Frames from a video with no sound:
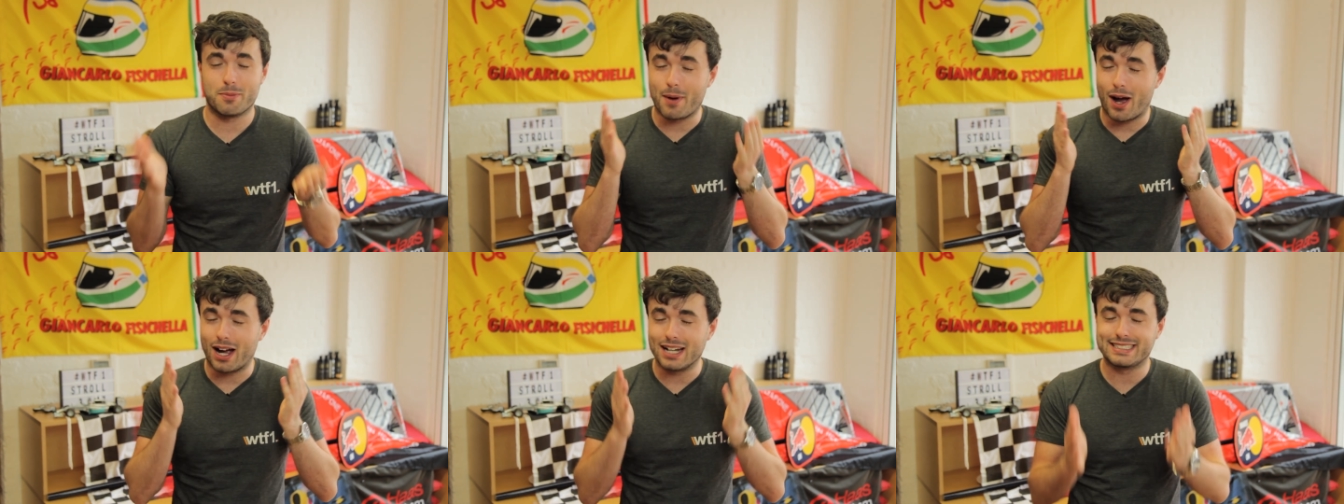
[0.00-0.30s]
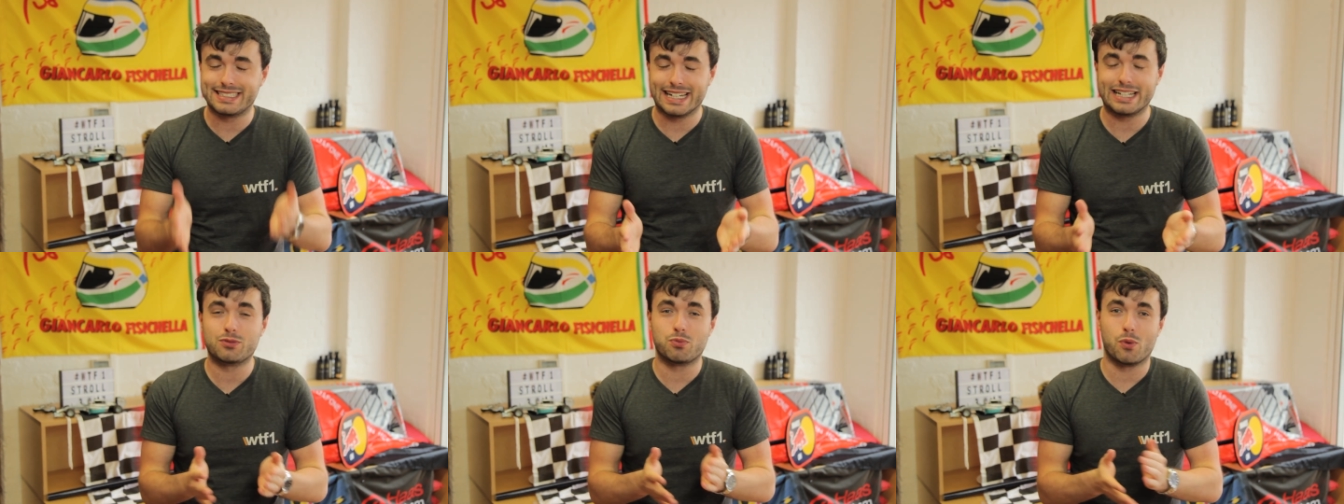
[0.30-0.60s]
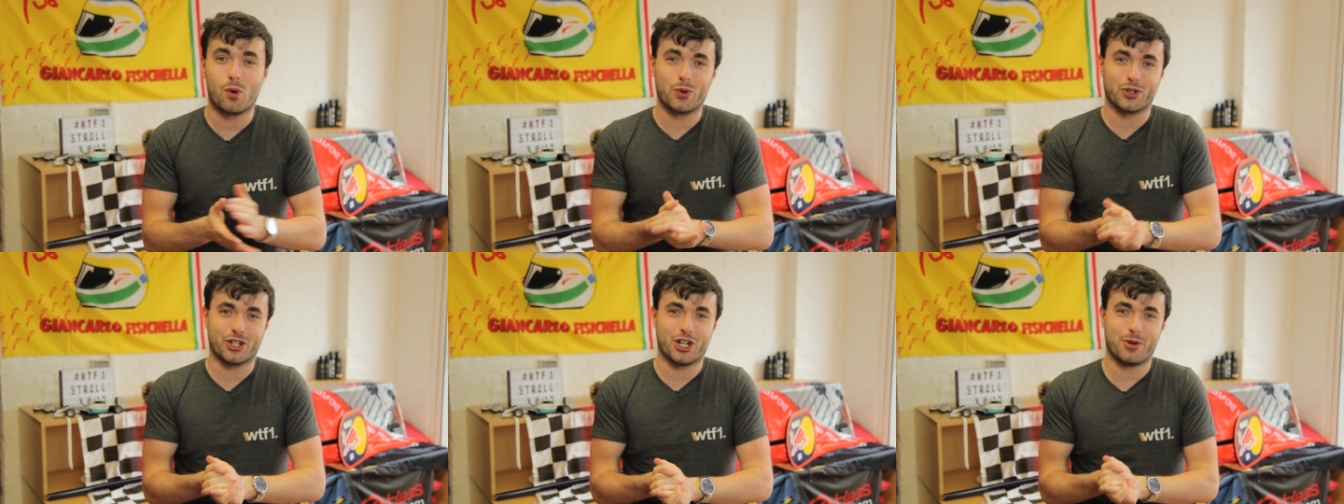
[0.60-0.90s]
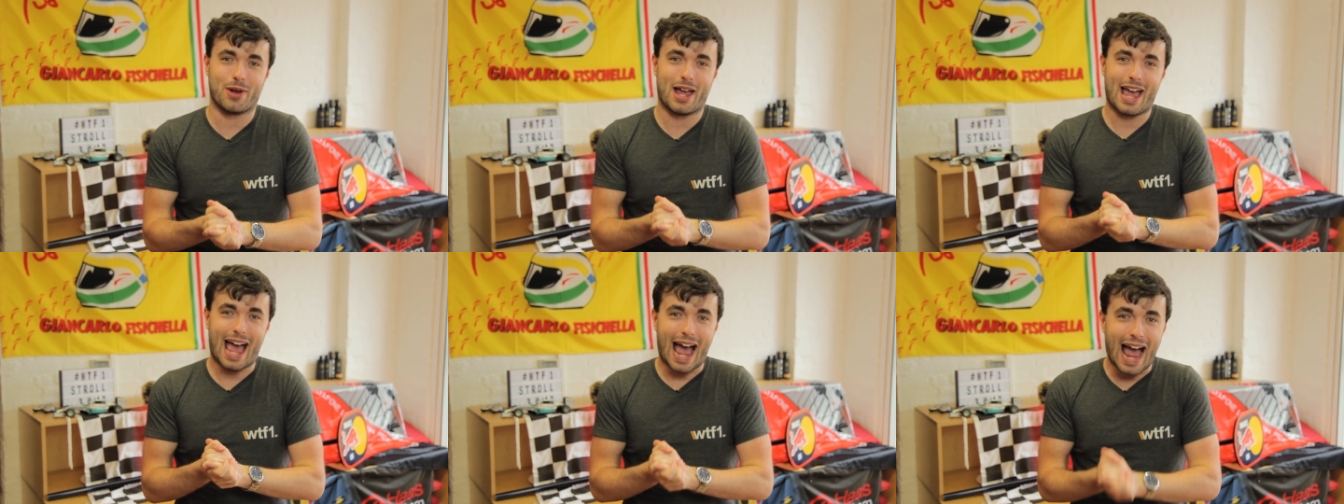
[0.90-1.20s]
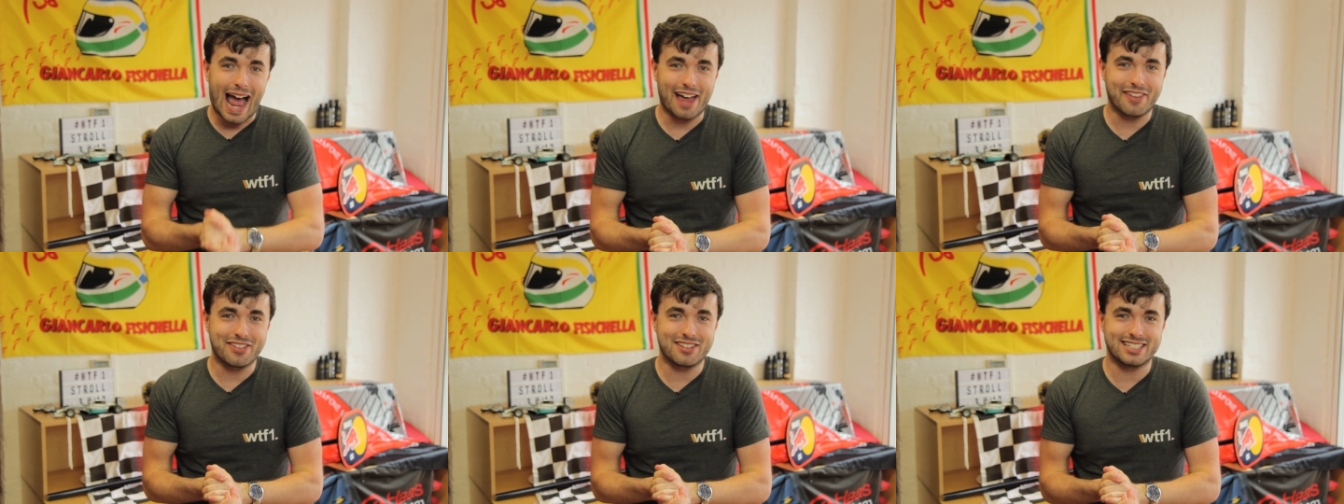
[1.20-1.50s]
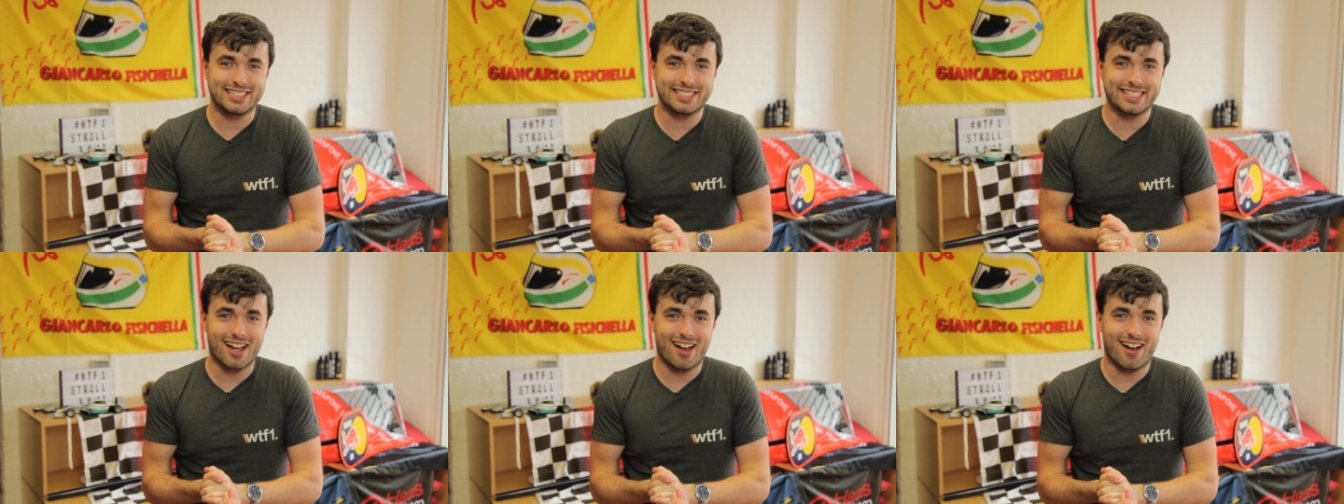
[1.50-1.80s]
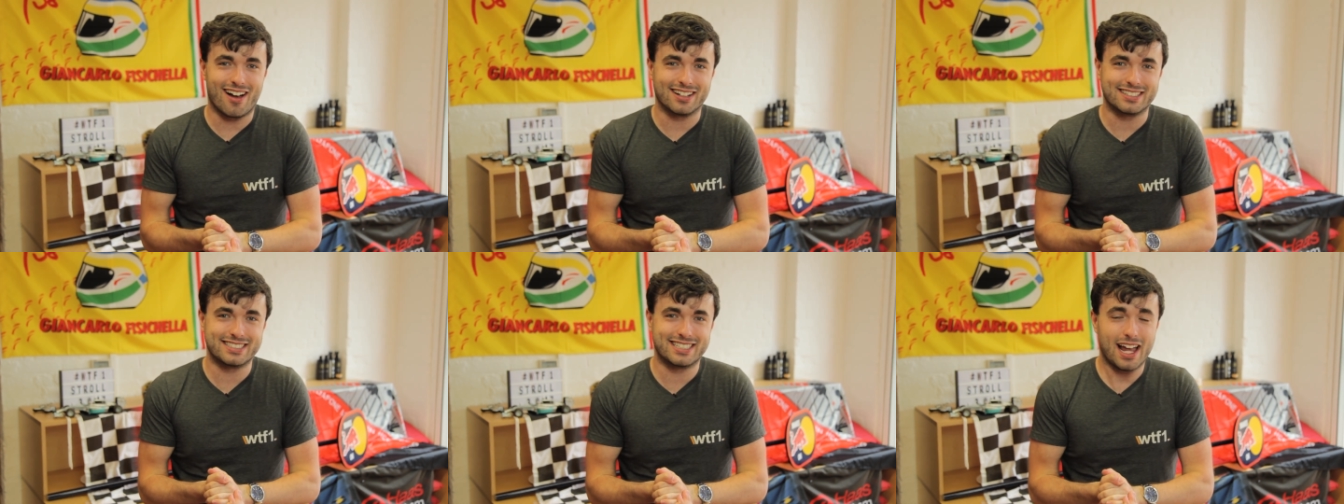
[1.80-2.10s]
but I did warn you at the
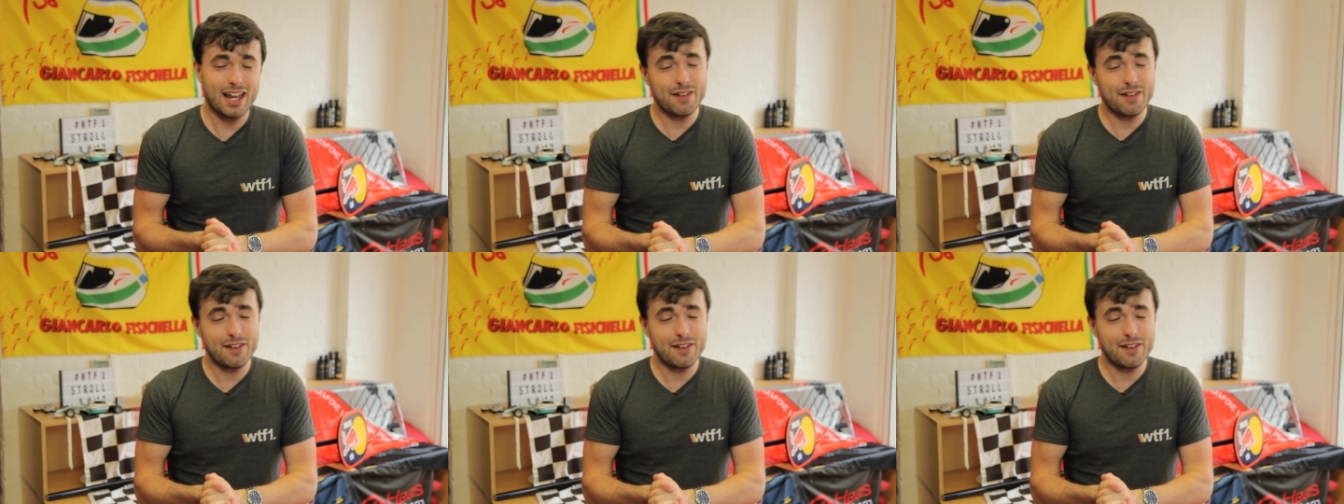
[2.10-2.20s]
start.